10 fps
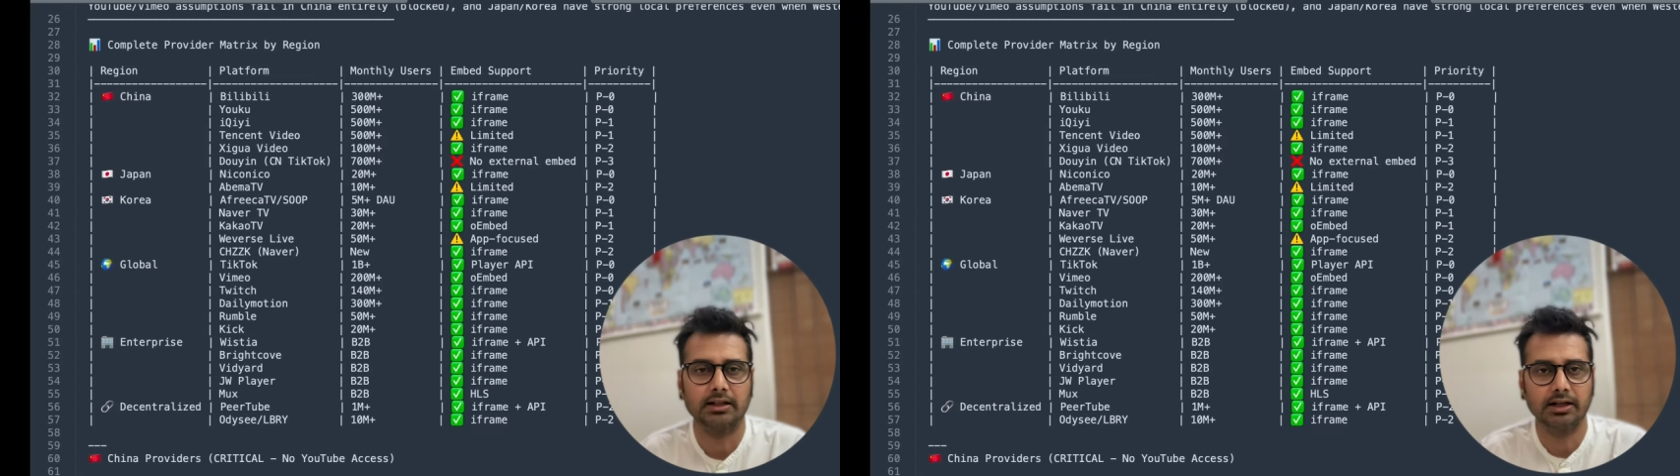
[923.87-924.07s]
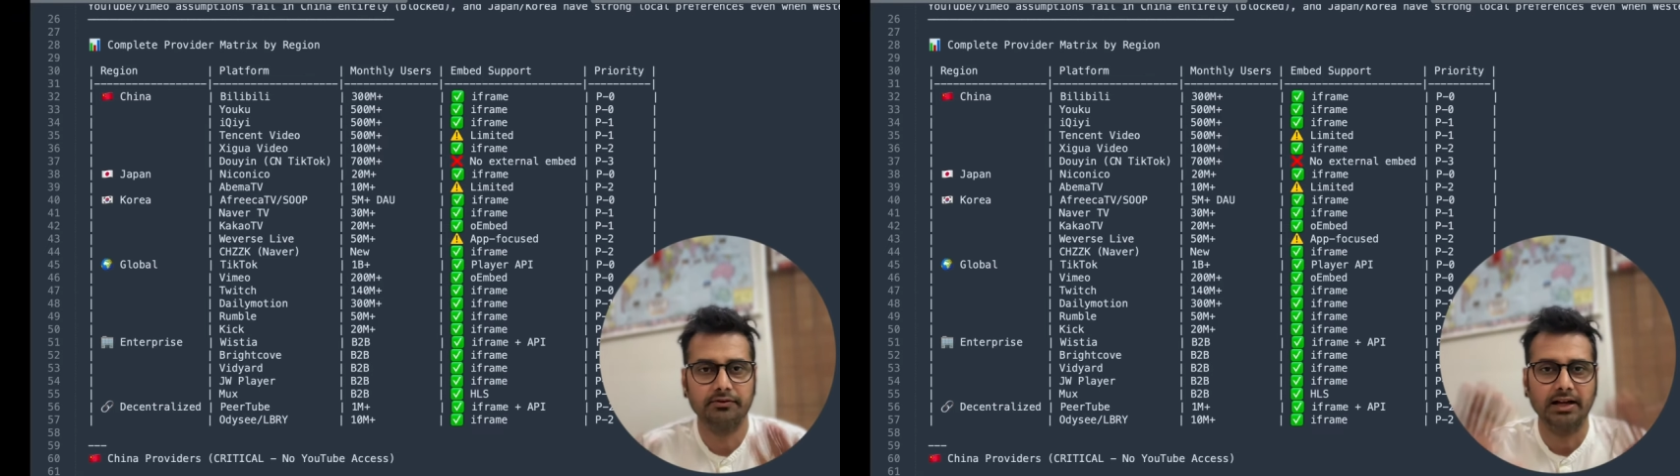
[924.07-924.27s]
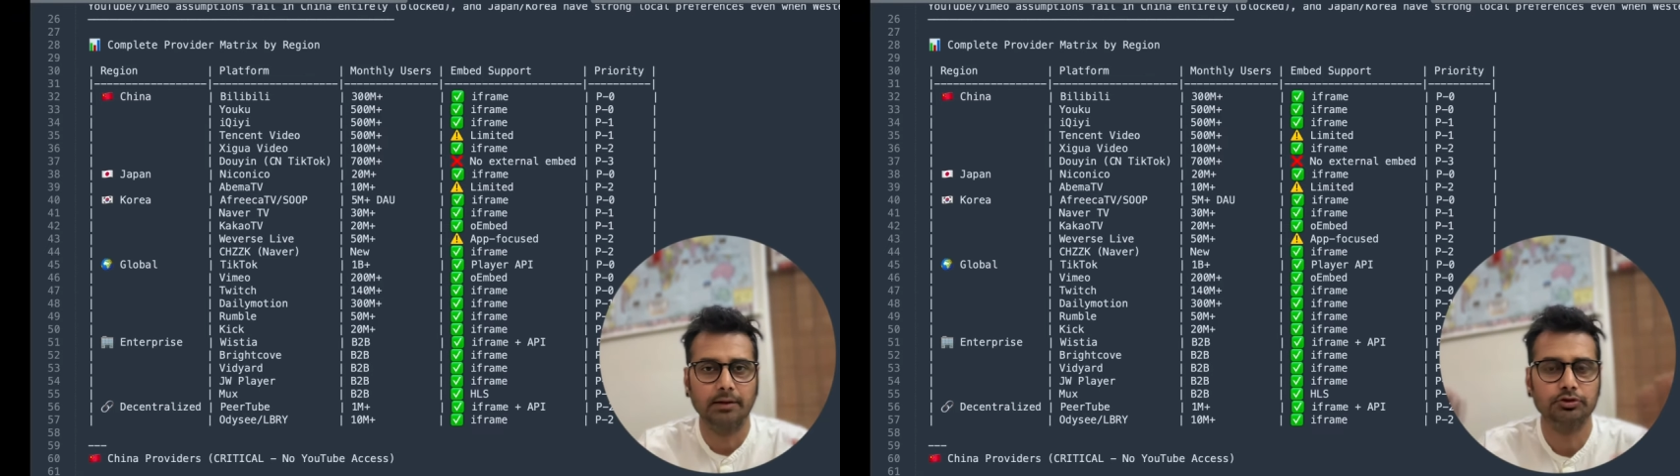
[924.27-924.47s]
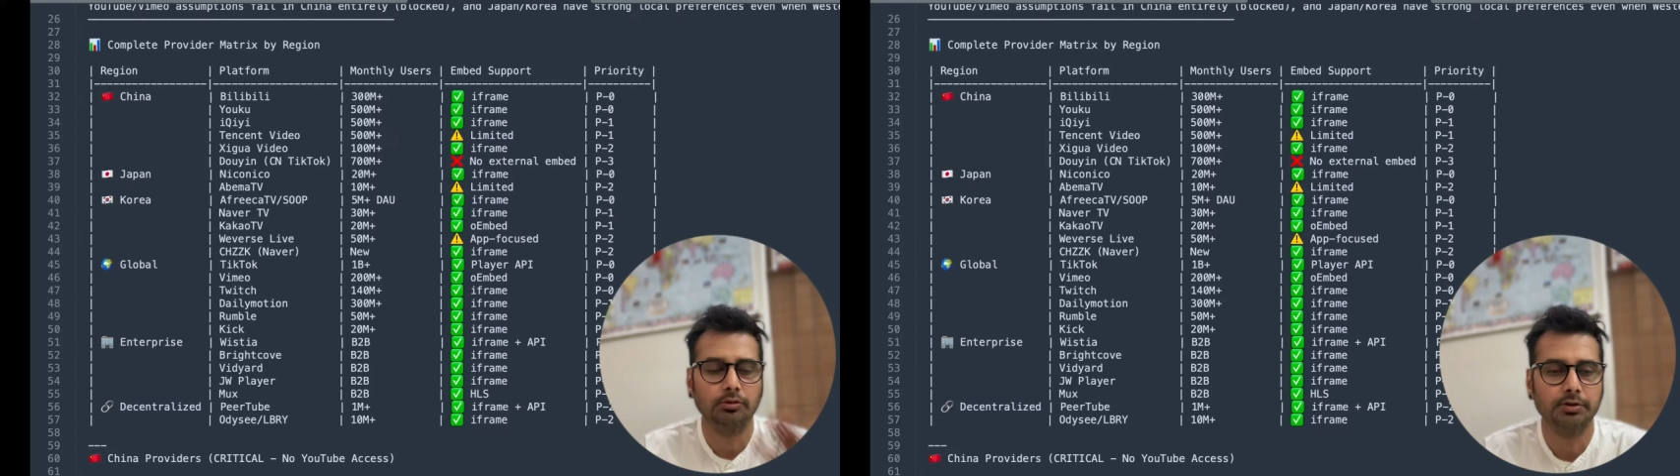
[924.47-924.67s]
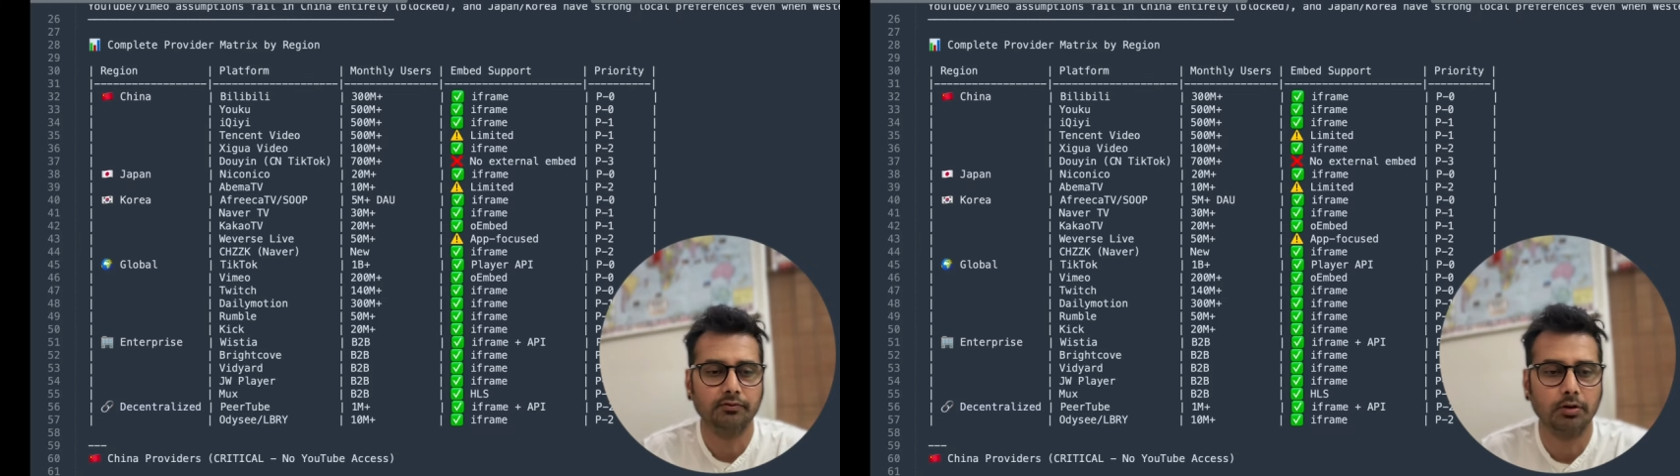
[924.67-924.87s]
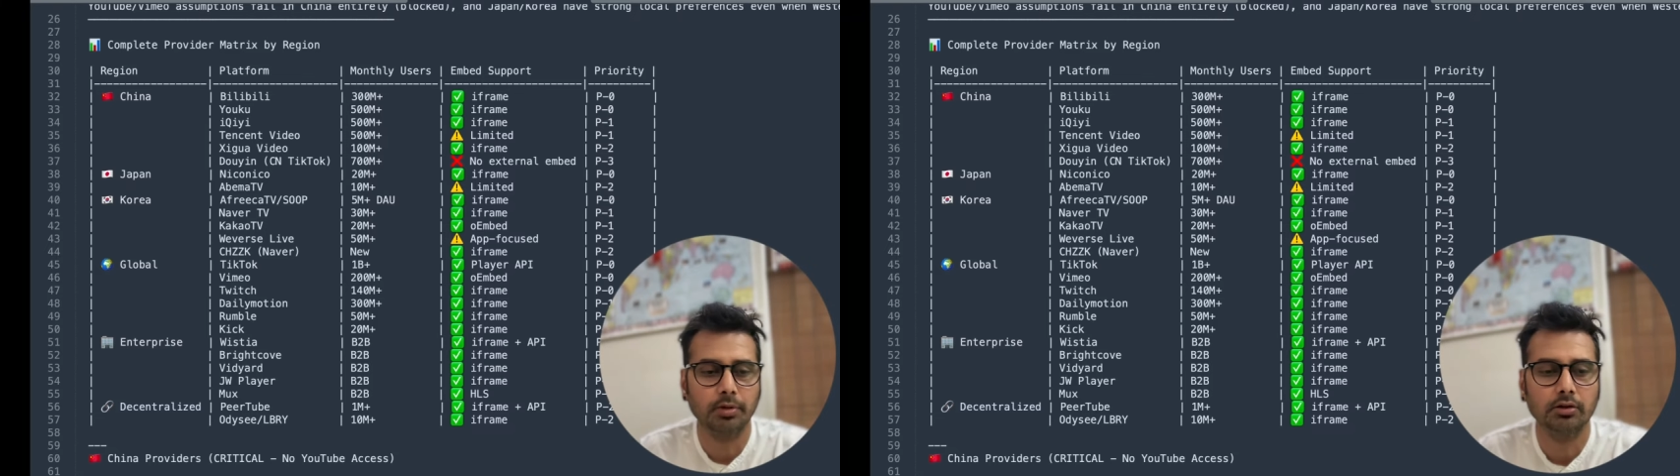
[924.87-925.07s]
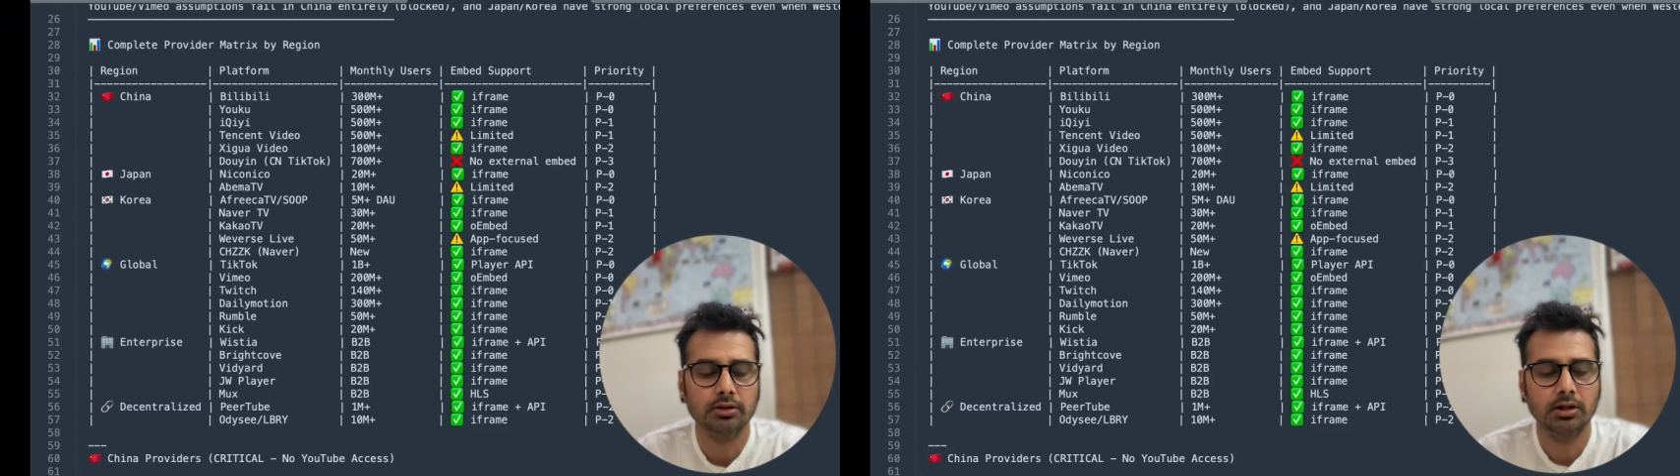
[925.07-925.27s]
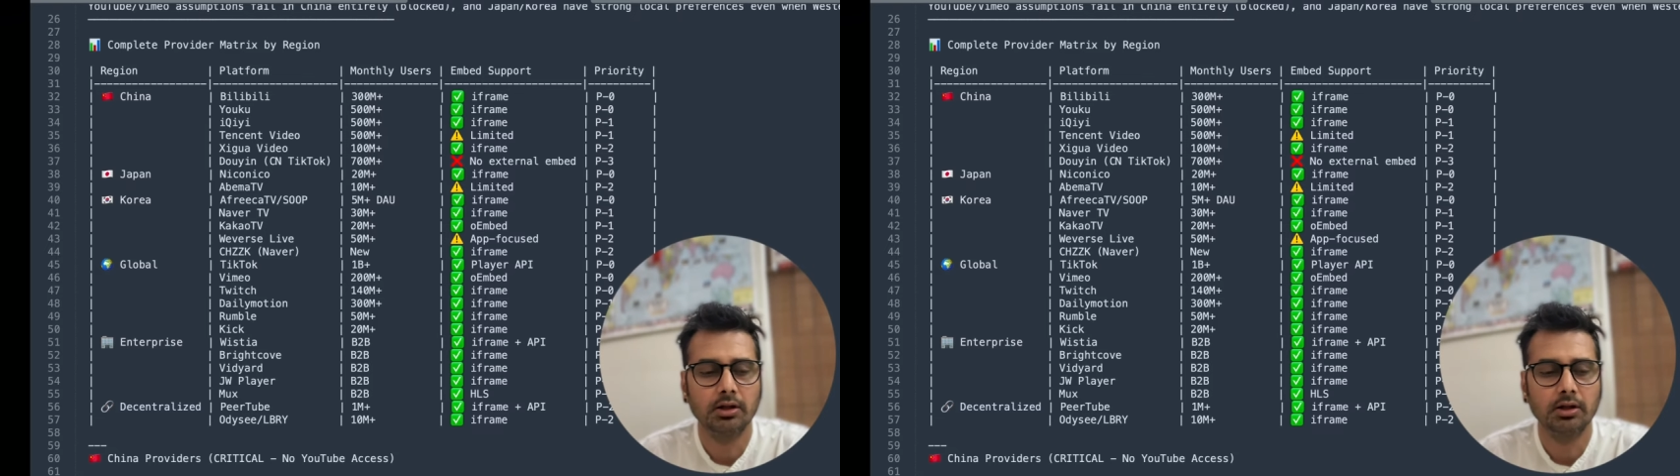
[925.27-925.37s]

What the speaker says: I have tabs open for both,